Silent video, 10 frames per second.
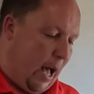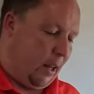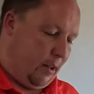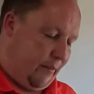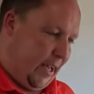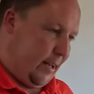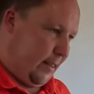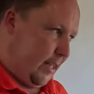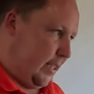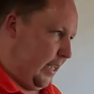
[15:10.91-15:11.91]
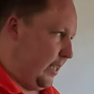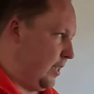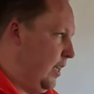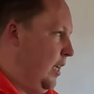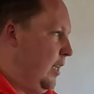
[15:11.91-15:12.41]
elevated up. this is.
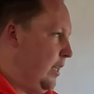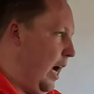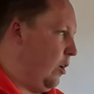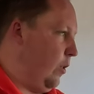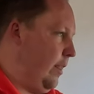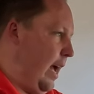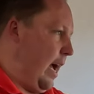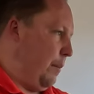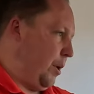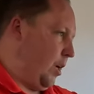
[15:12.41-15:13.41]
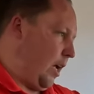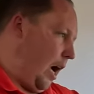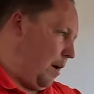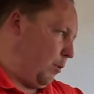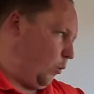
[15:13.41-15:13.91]
Yeah. Not only that, I'm gonna
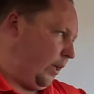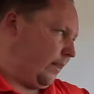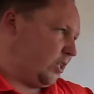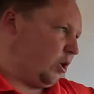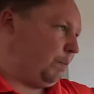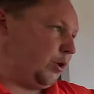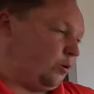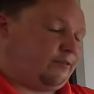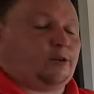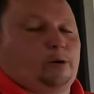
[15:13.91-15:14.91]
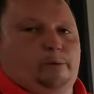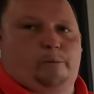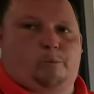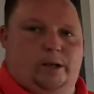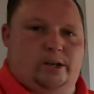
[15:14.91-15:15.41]
combo it. This is a beautiful
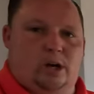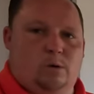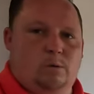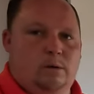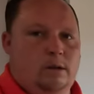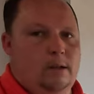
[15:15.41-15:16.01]
window.